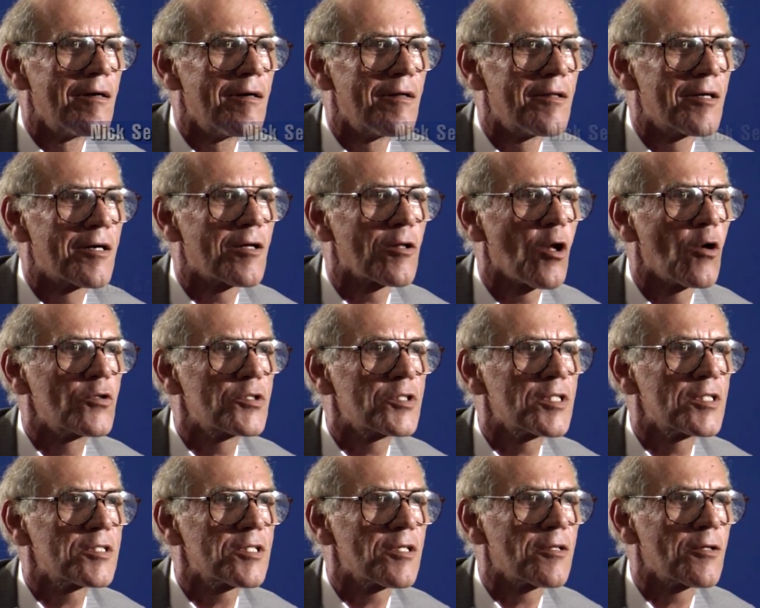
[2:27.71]
The
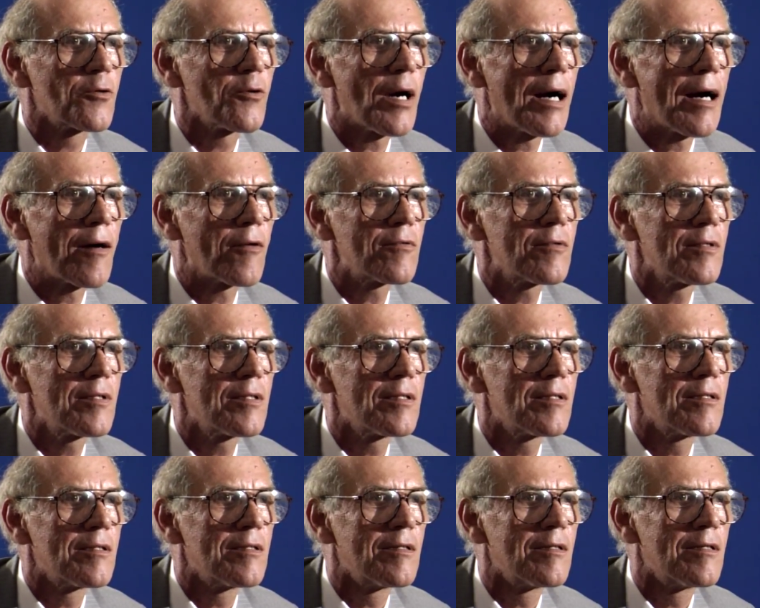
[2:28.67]
closeness to the crowd
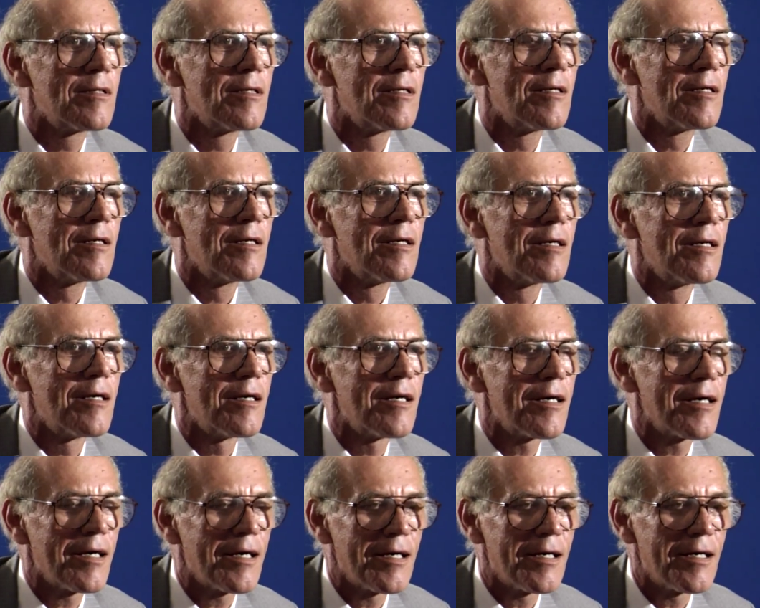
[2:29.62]

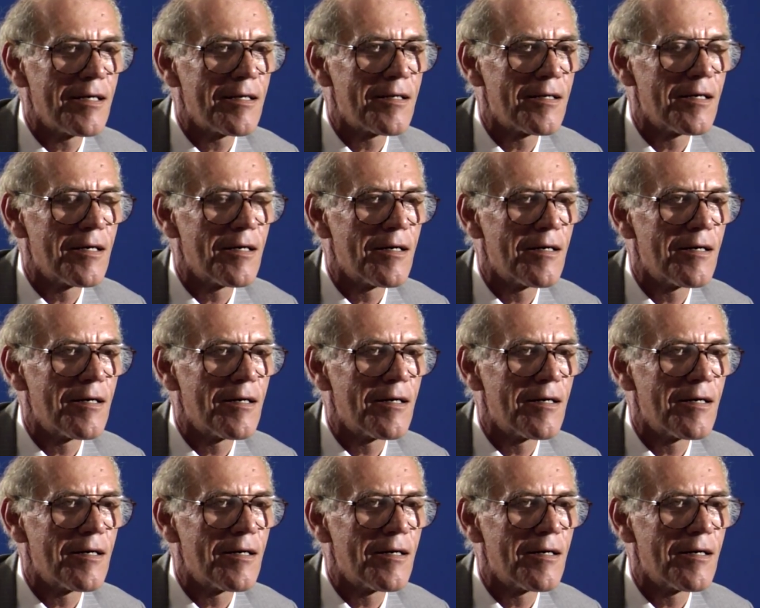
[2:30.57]
and